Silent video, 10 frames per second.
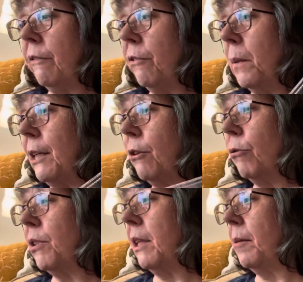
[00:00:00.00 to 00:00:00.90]
for when you're
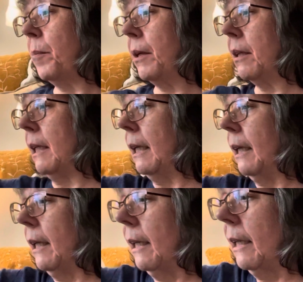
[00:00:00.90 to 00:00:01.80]
cutting, but
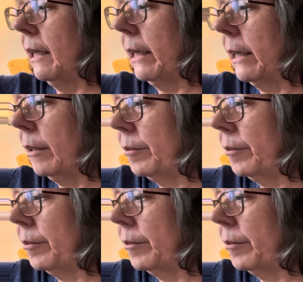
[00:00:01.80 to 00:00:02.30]
yeah,